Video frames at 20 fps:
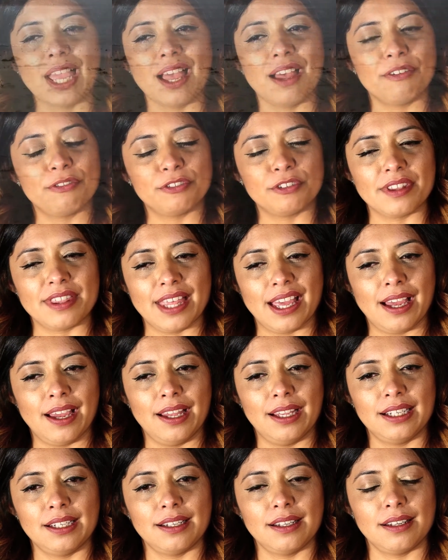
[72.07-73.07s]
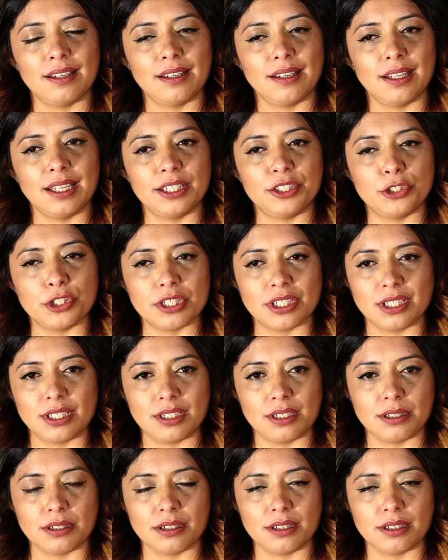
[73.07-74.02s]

After that, his